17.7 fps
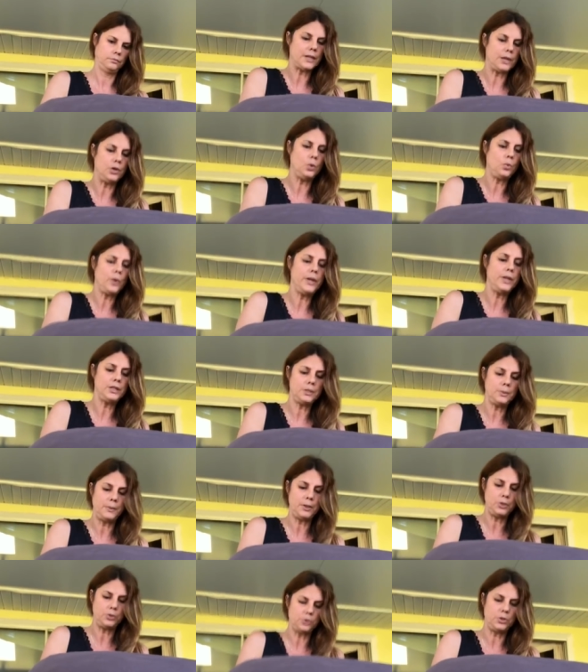I don't want it to
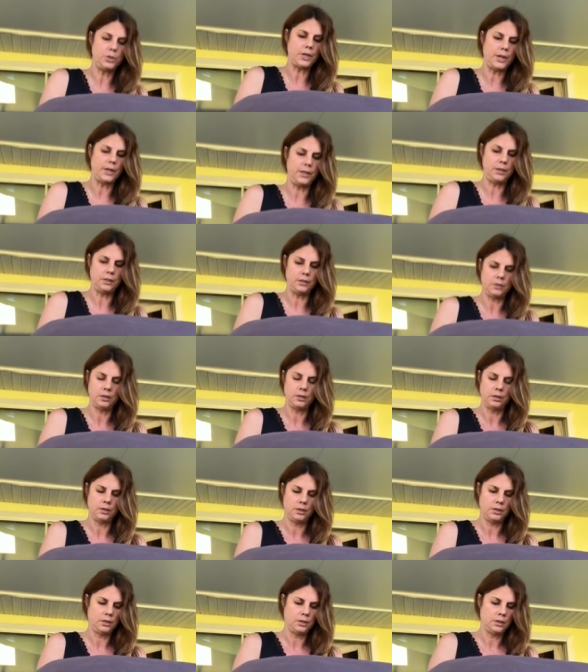be too tight.
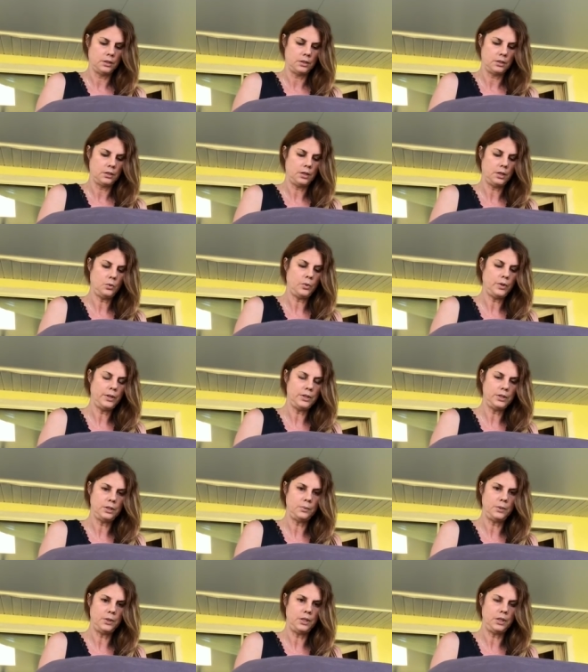I want it
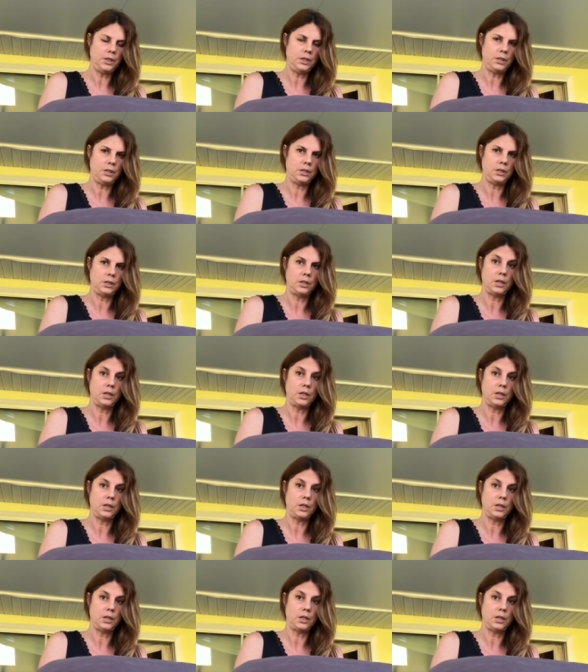to be